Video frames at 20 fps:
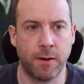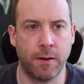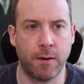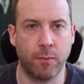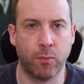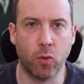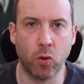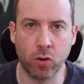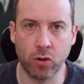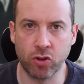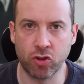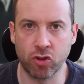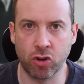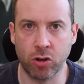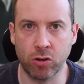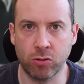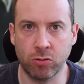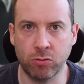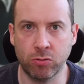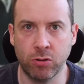More
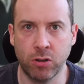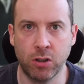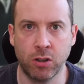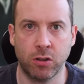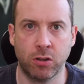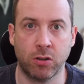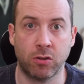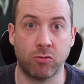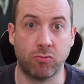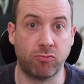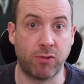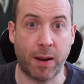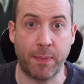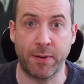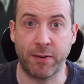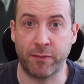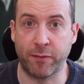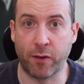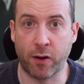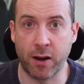control,
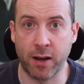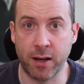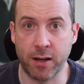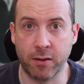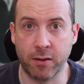rapid fire,